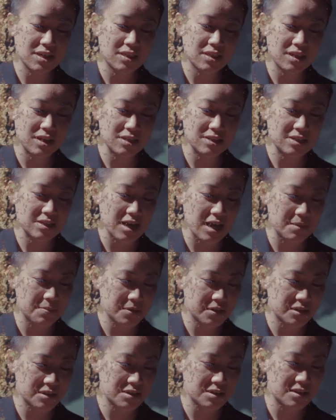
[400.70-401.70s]
and thus tap
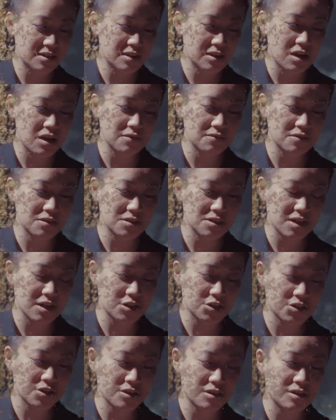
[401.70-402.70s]
into the
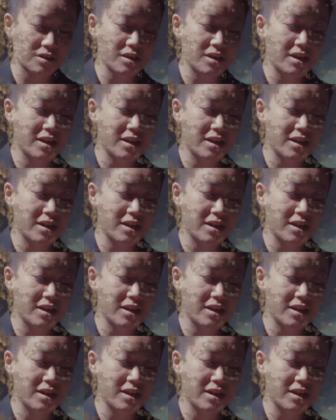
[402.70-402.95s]
conversation